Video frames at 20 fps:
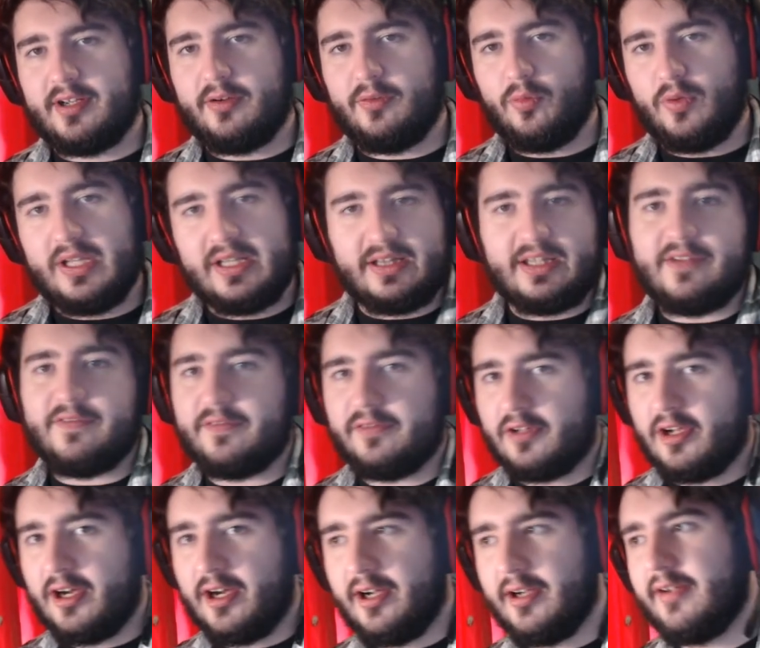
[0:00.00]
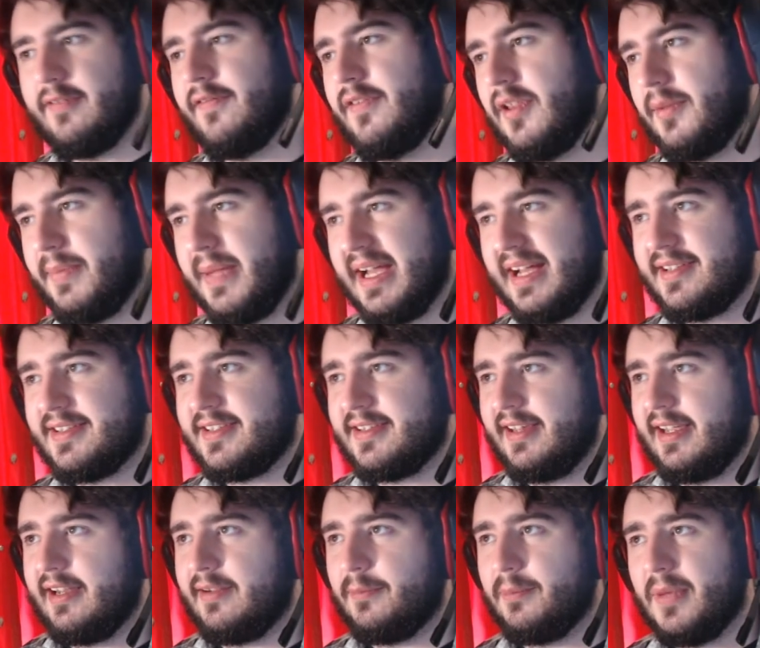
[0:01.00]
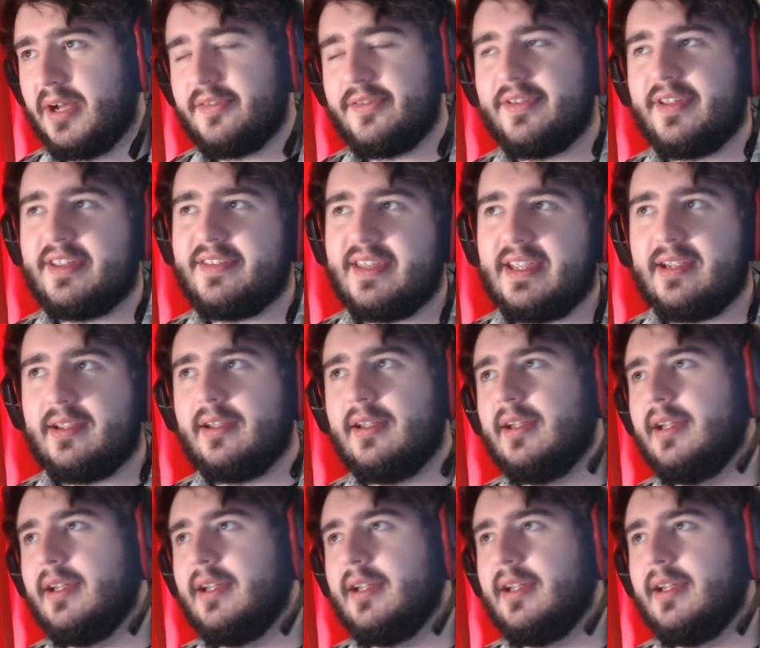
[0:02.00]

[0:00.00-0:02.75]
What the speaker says: weekly vlog for the past like month, I think.